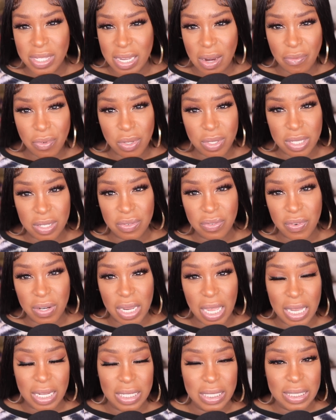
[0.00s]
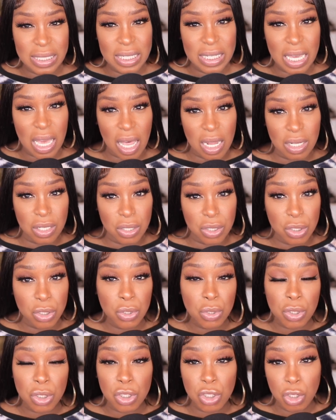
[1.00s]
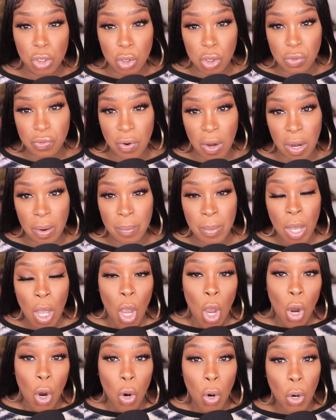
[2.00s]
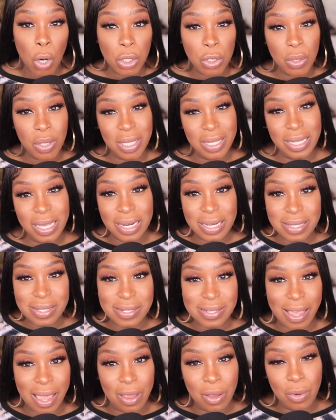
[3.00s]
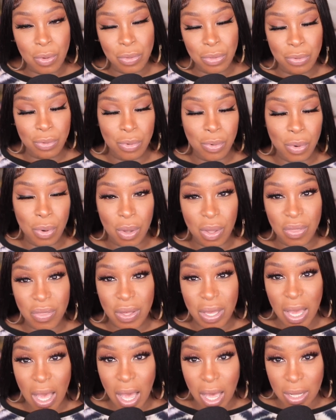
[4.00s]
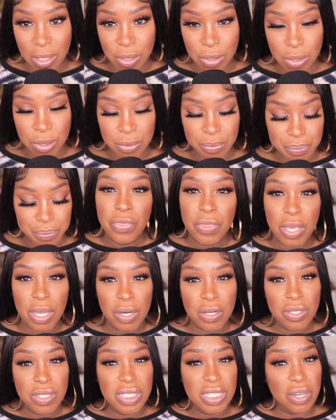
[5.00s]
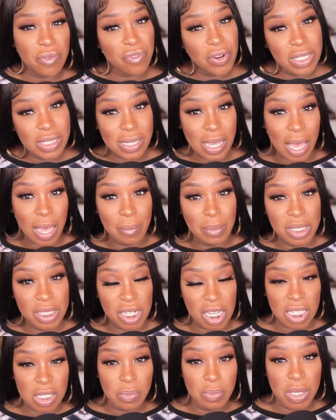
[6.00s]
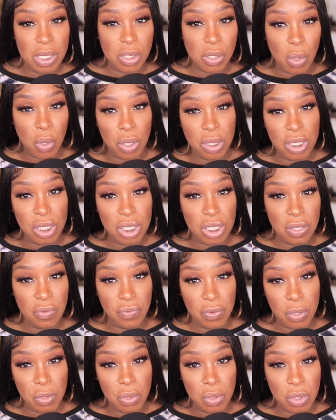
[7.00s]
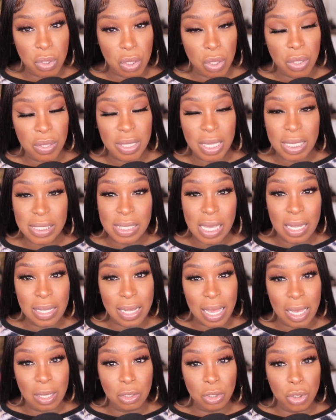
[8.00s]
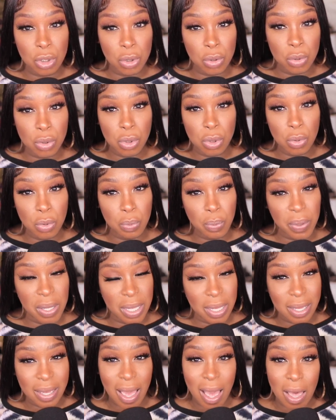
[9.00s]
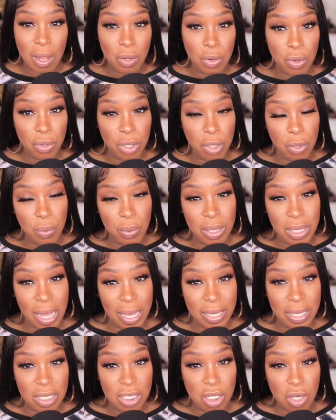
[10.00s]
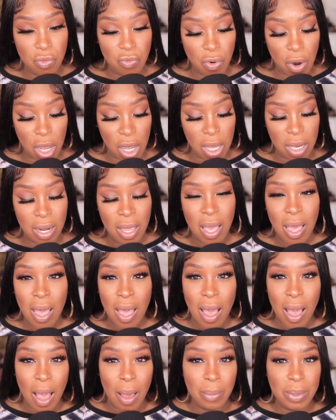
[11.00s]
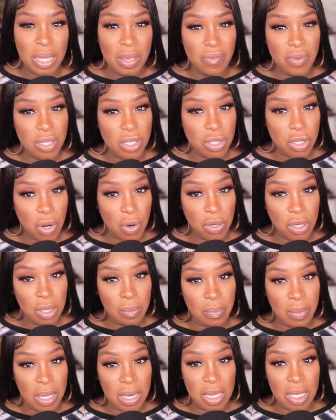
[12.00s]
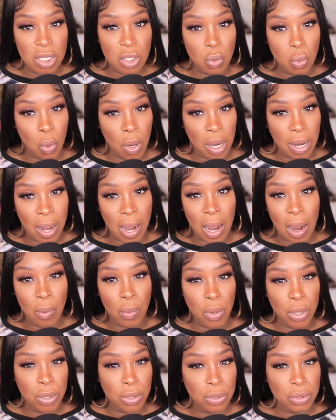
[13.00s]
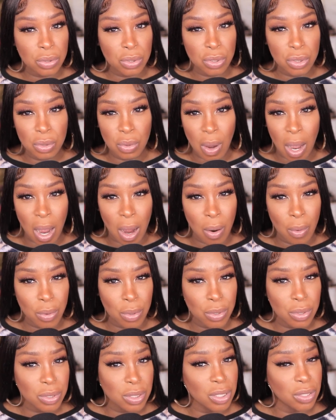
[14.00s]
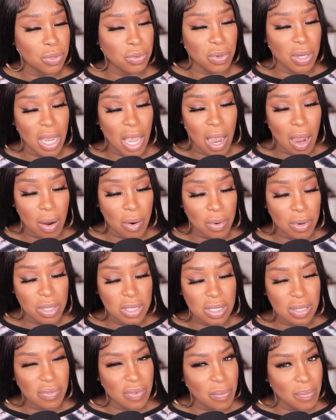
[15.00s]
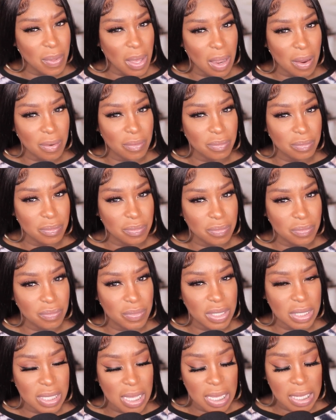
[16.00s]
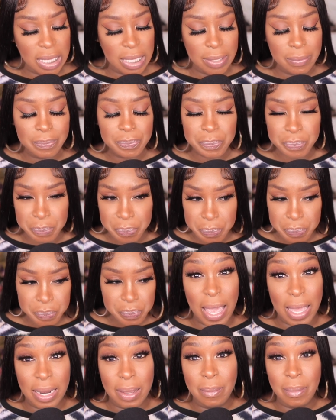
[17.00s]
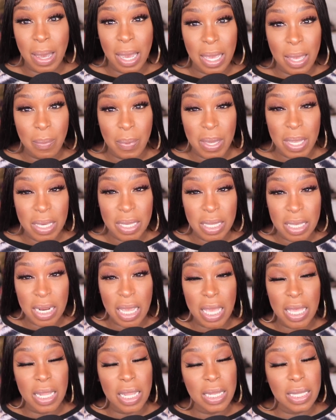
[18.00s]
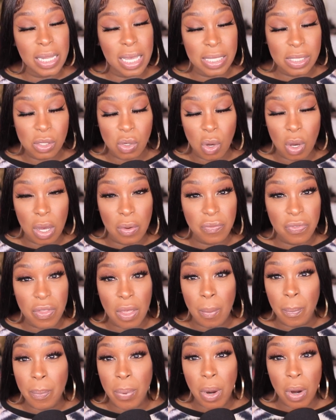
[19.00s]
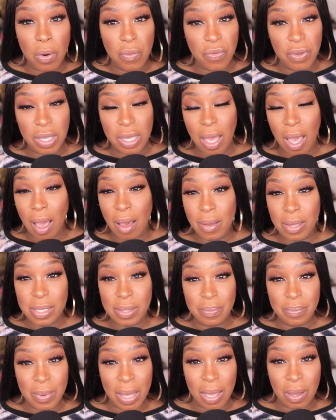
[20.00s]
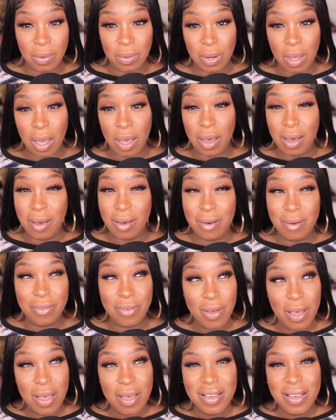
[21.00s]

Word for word: several different LED colors you can choose from, or you can let it cycle through all the colors. There's different time adjustments on this diffuser that allows you to pick how long you would like it to run. I believe it's 30 minutes, one hour, two hours, and three hours, if I'm not mistaken. And in my opinion, it lets off the perfect amount of